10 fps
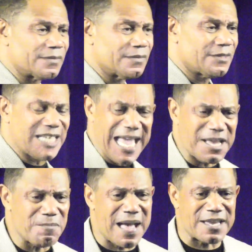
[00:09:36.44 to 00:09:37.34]

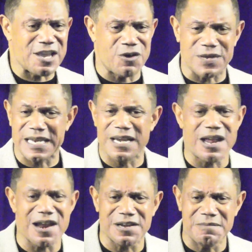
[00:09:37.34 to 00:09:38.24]
Take my yoke and
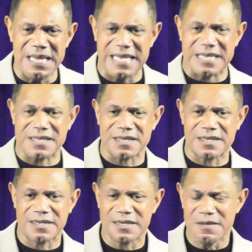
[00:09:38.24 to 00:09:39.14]
learn of me.
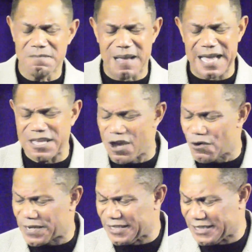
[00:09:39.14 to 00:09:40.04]
My
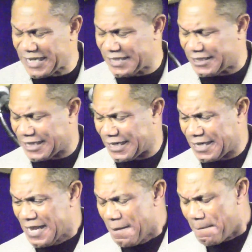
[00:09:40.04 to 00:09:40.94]
yoke is easy,
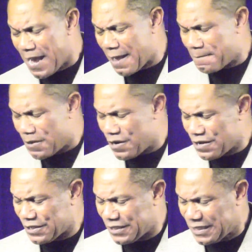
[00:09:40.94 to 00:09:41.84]
my
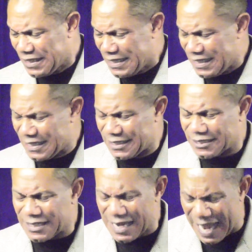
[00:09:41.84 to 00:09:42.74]
burden
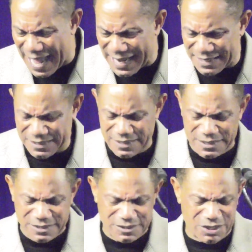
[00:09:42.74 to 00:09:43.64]
is light.
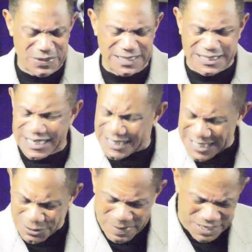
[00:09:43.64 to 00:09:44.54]
So he says,
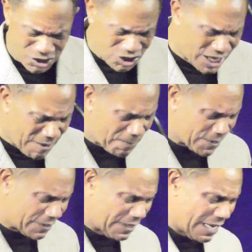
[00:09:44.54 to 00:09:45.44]
he's my
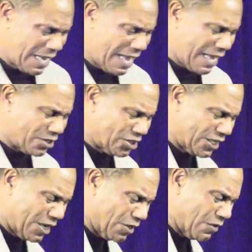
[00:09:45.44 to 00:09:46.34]
shepherd, I
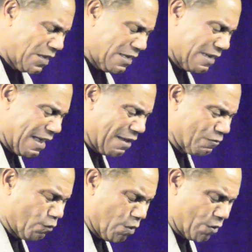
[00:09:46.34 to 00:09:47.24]
shall not
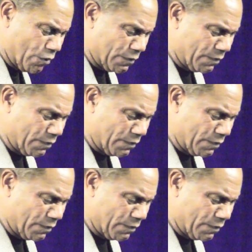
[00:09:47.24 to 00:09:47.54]
want.